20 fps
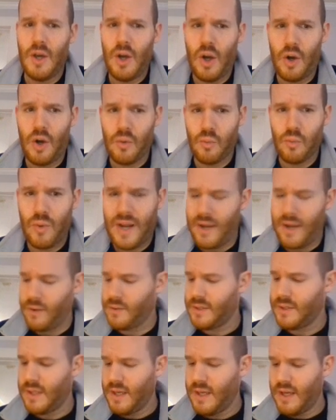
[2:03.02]

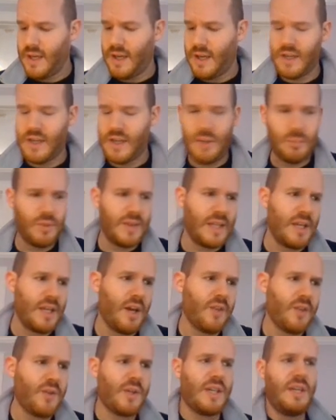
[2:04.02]
around. A couple of the
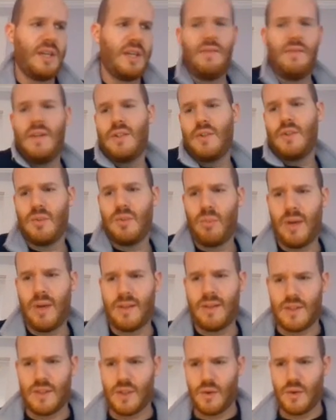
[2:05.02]
other key features about
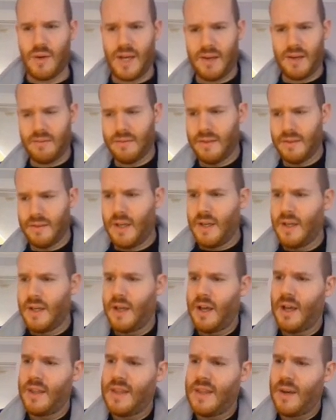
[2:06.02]
this graph
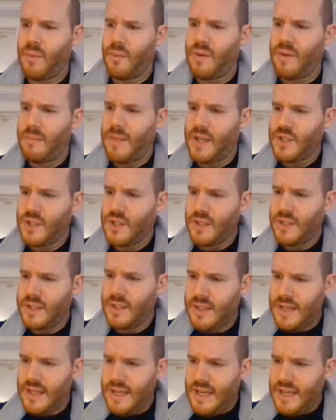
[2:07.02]
that we mentioned
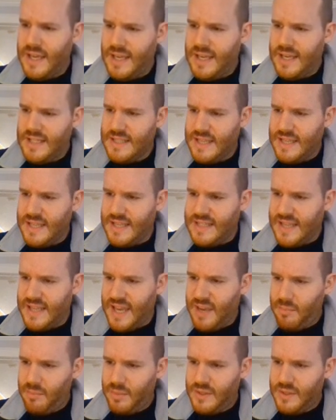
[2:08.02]
is its
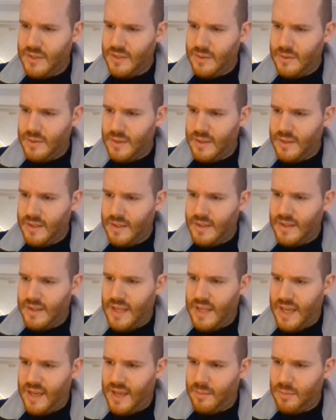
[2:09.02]
amplitude.
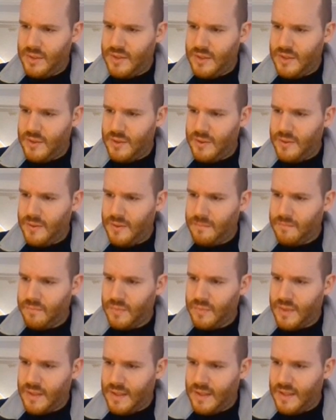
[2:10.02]
The amplitude
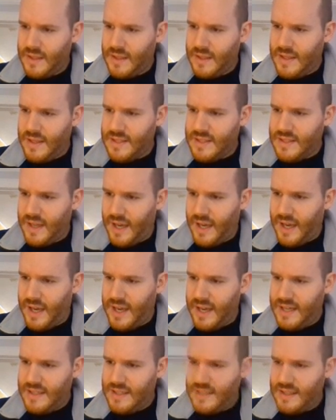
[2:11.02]
is the
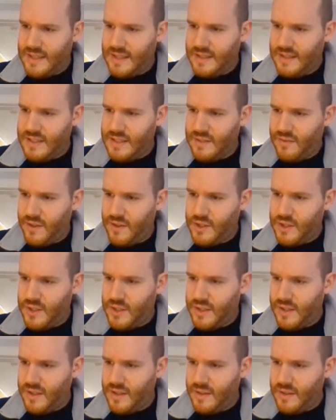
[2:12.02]
height that this
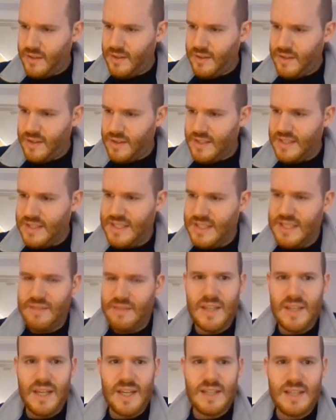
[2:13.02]
function
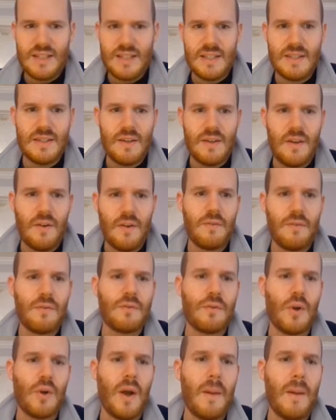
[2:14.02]
deviates
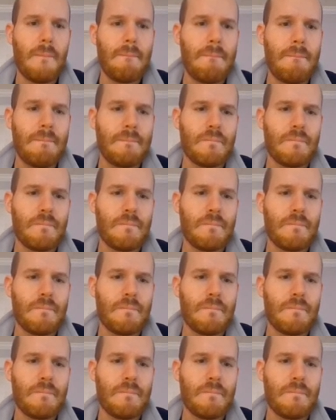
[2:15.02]
from